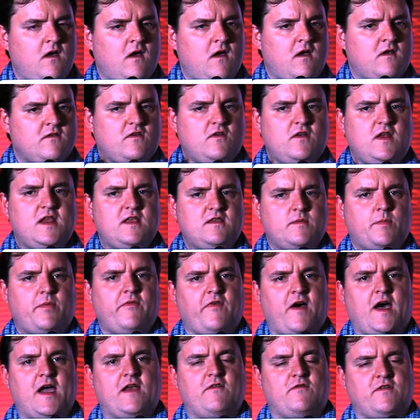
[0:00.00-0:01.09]
So you need to
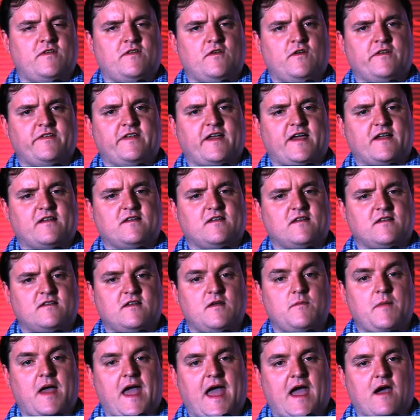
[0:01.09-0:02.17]
provide resource access
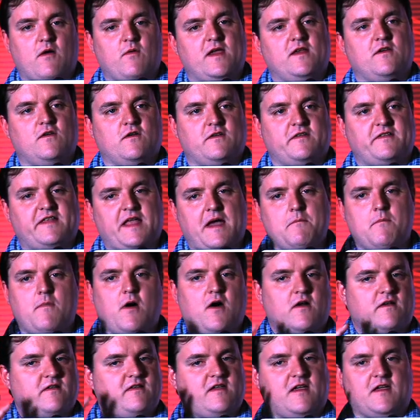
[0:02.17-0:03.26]
somehow in your
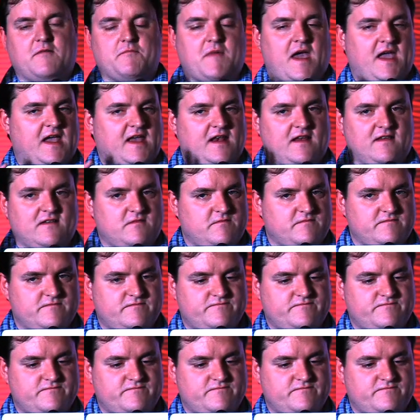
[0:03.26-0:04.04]
sandboxing mechanism.